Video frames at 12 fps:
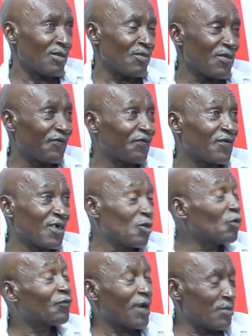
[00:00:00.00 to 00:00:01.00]
Me free
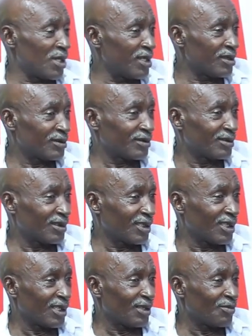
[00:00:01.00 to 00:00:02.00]
good family.
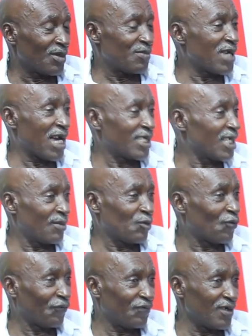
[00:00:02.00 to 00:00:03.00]
Maybe I am
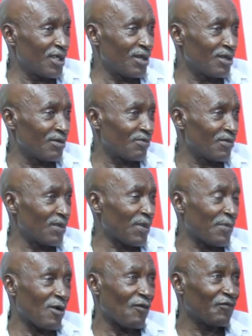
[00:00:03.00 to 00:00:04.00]
you fee. Me
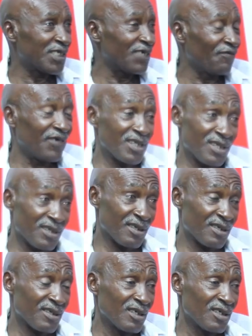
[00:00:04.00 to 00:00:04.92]
papa o fishing vessels.